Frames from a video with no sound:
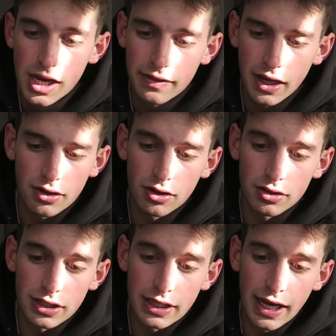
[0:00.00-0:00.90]
that
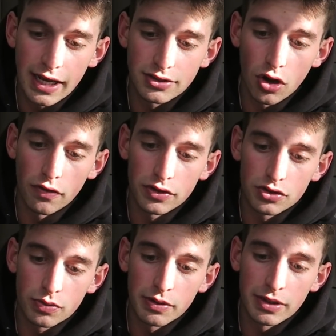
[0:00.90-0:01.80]
currently has over
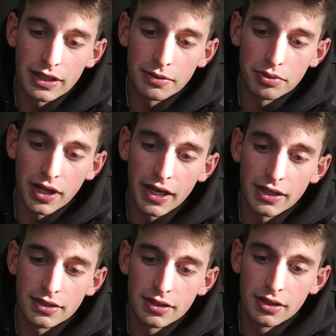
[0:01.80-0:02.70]
3 million
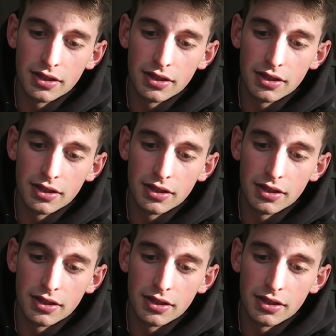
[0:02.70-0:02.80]
plays